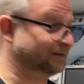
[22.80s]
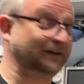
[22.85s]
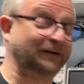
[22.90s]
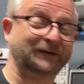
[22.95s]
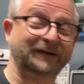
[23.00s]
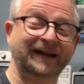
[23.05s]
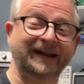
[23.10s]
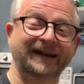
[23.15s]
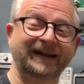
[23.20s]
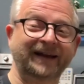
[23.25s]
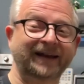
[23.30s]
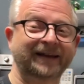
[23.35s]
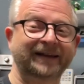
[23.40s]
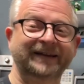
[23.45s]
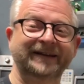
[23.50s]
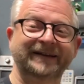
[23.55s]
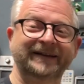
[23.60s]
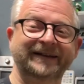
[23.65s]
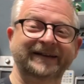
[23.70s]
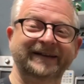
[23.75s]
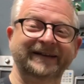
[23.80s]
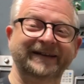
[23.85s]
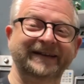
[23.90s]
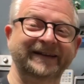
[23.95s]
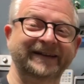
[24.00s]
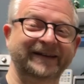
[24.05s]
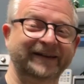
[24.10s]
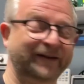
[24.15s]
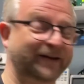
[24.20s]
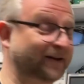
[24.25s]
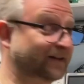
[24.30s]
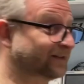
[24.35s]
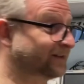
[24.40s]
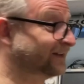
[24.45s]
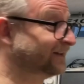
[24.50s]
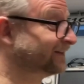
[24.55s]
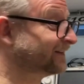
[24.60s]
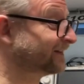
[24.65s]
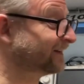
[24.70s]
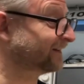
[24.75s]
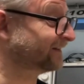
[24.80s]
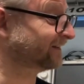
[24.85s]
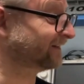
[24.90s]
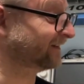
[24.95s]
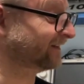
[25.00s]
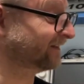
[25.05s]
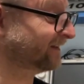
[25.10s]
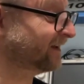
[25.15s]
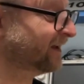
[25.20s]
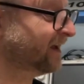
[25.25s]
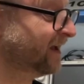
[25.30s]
so then I uh, got interested,